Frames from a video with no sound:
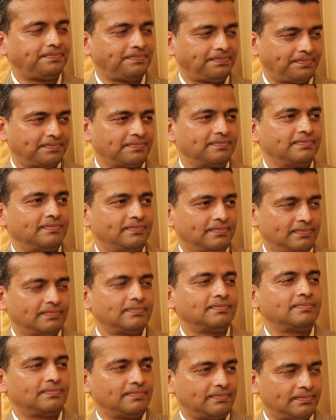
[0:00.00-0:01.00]
is
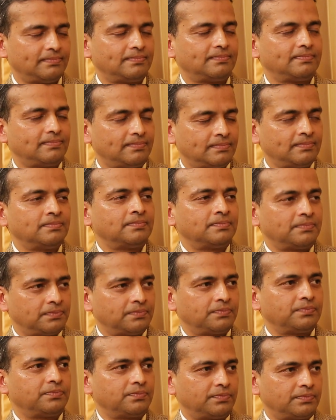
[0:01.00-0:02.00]
living in areas
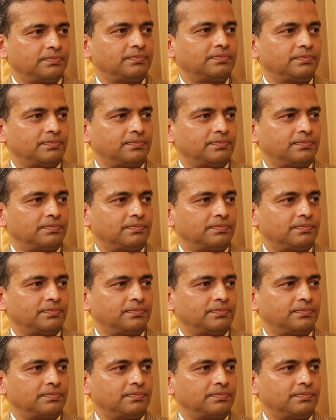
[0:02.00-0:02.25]
and